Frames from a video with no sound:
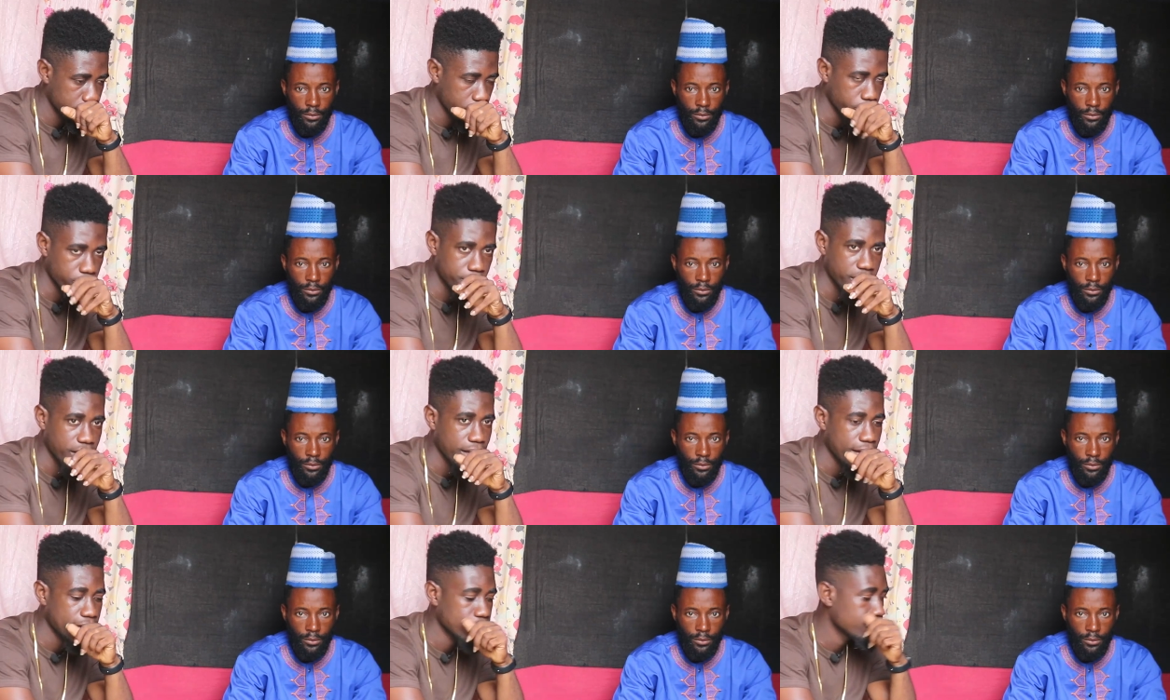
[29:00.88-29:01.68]
Speaker 1: Oh, me
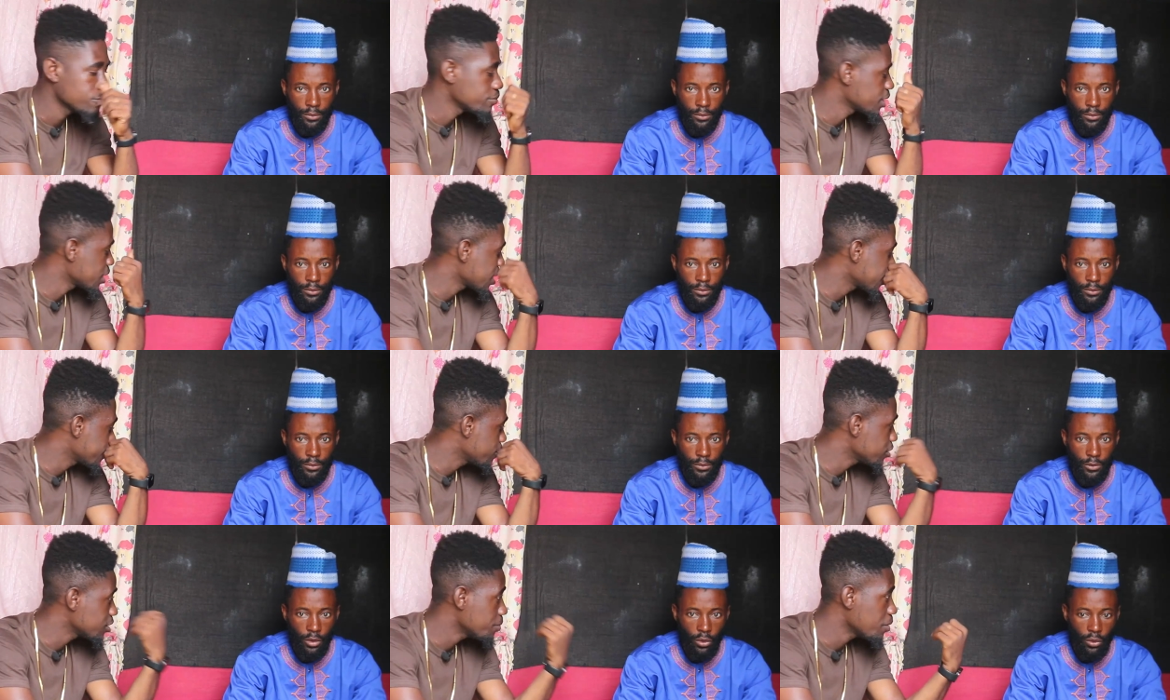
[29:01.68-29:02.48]
can you, me
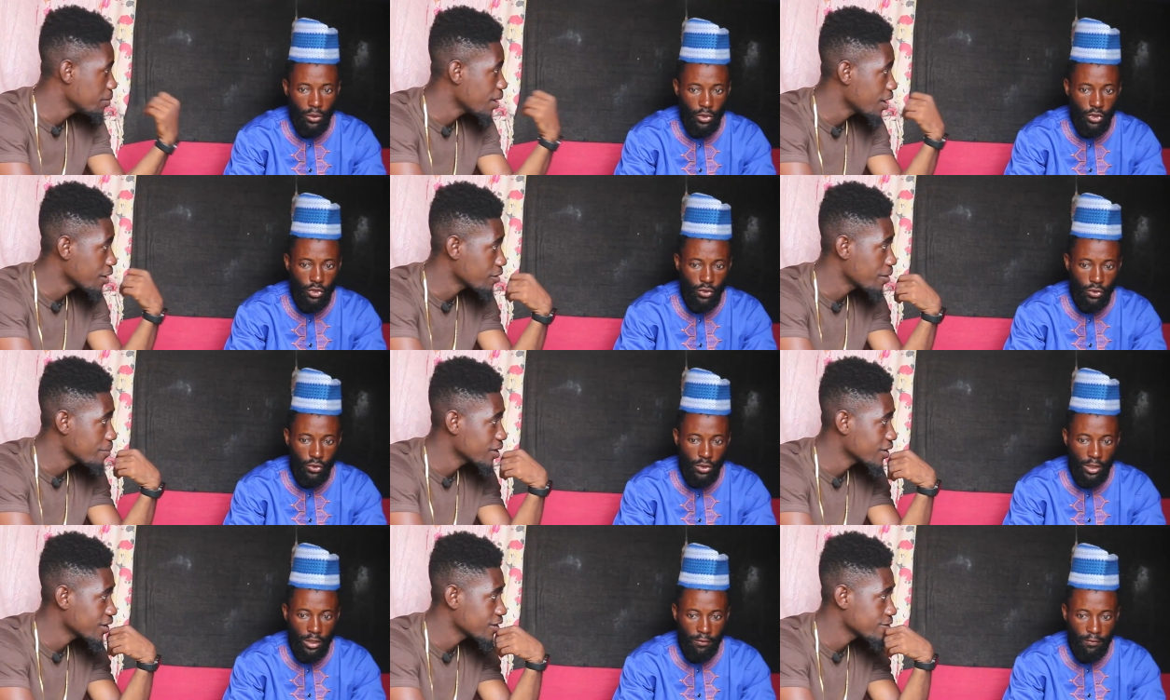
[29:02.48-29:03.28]
can.
Speaker 2: I say me buy kwa
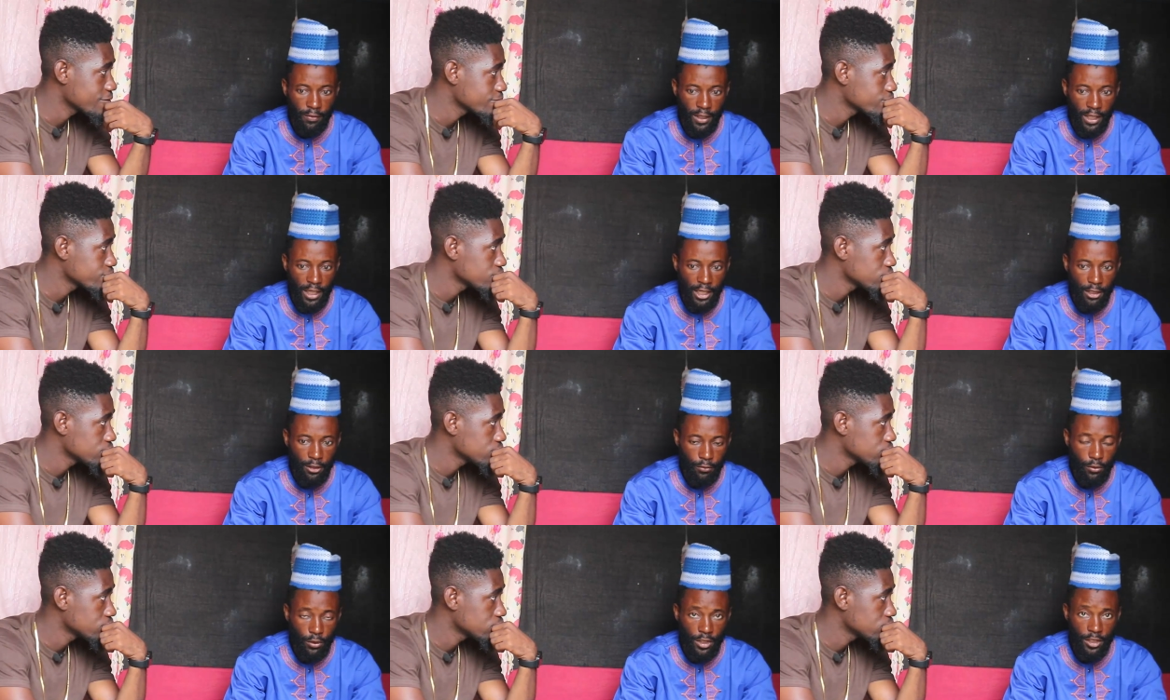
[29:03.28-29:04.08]
me can. For I no
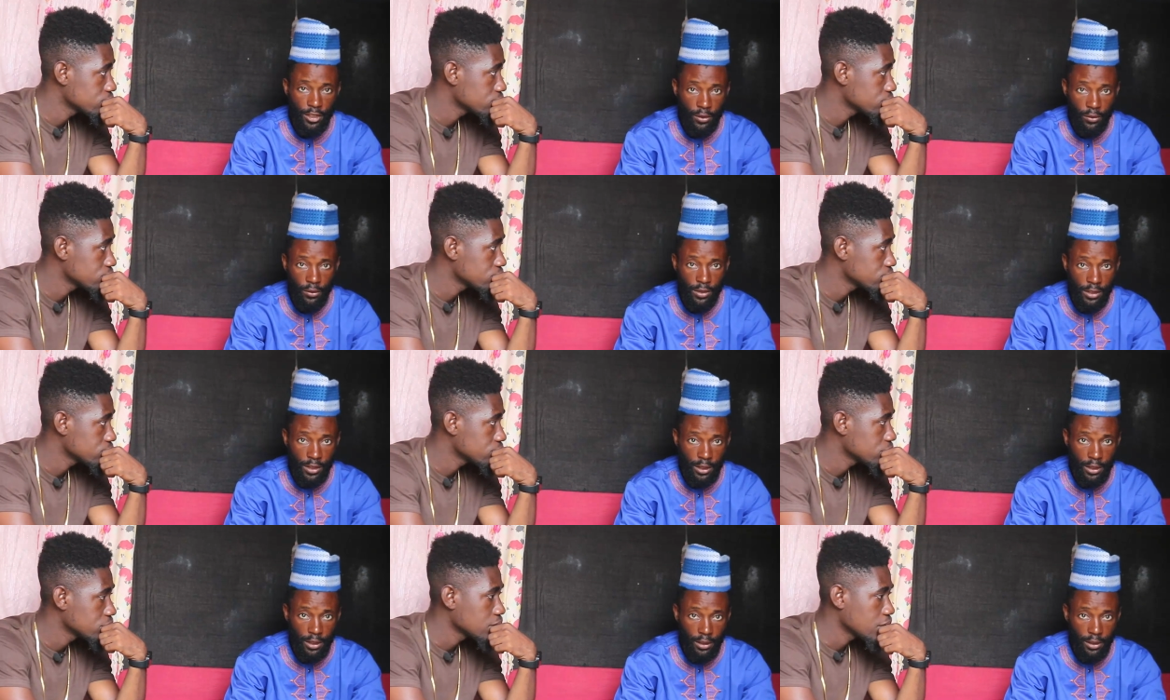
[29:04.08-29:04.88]
phone dey on.
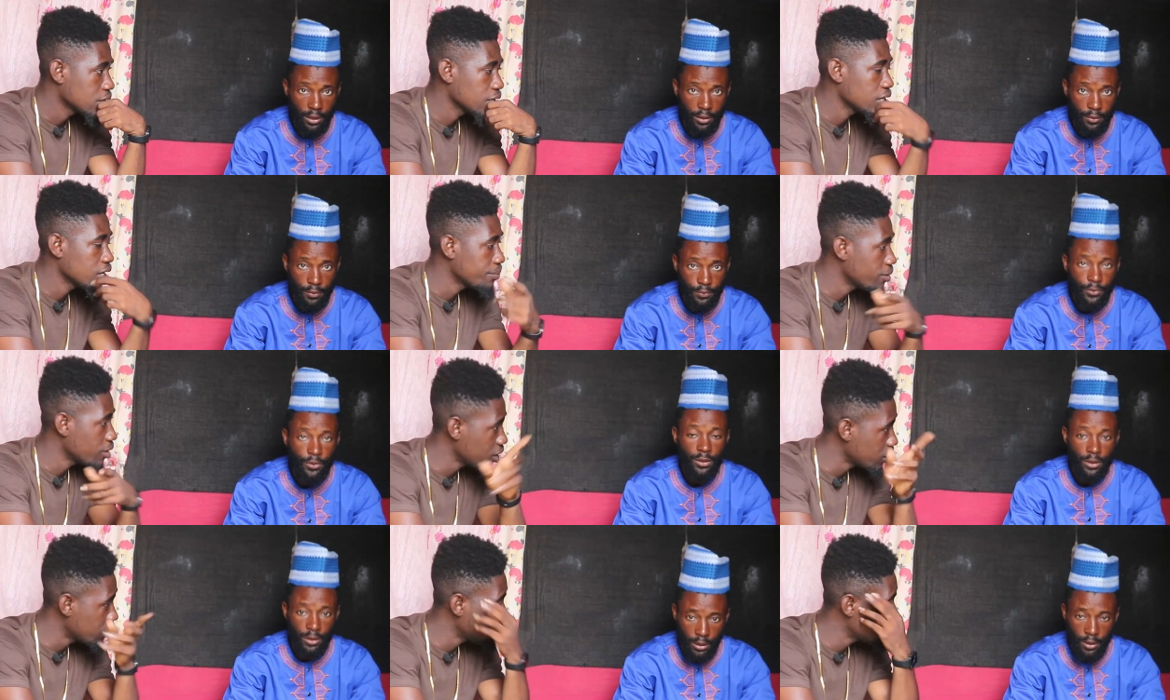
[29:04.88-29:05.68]
Speaker 1: Eh,
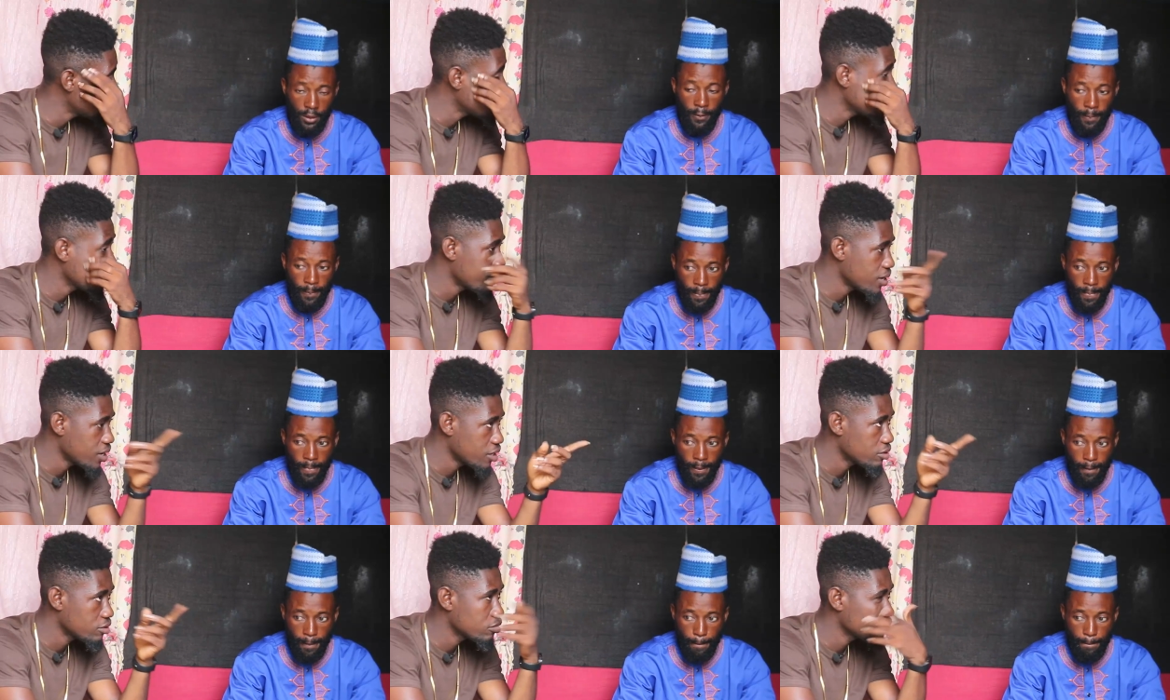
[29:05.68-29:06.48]
you no no, you
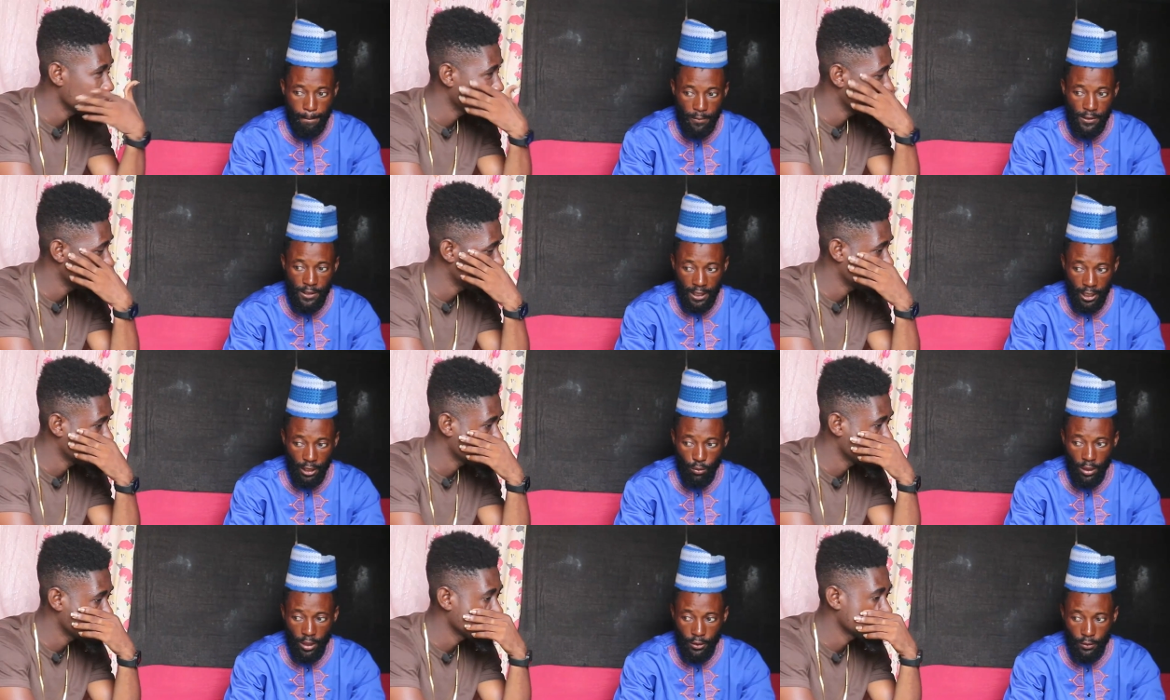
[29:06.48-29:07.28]
be no no.
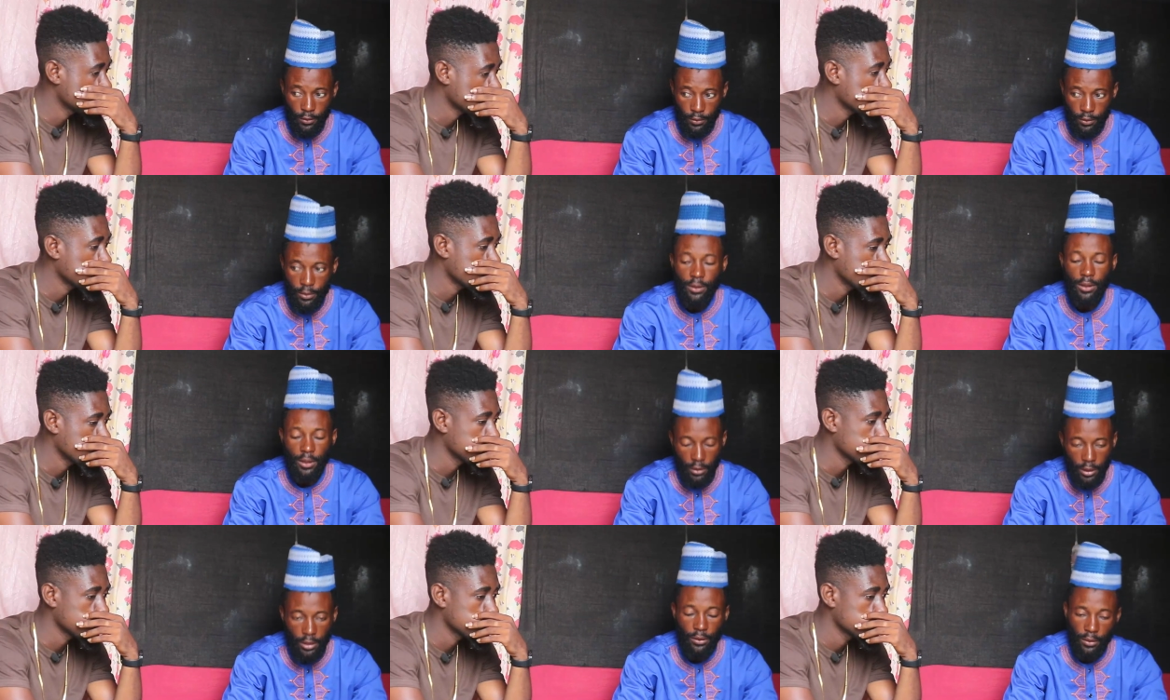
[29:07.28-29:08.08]
Speaker 2: Second one. Second one.
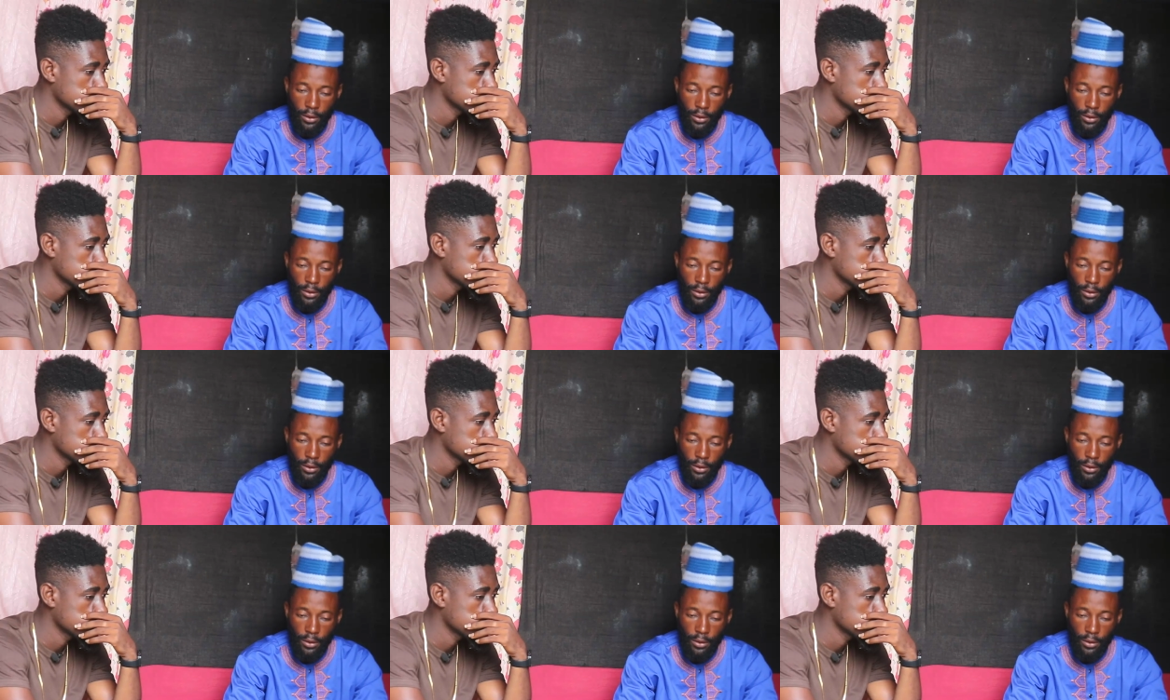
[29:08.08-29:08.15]
Okay,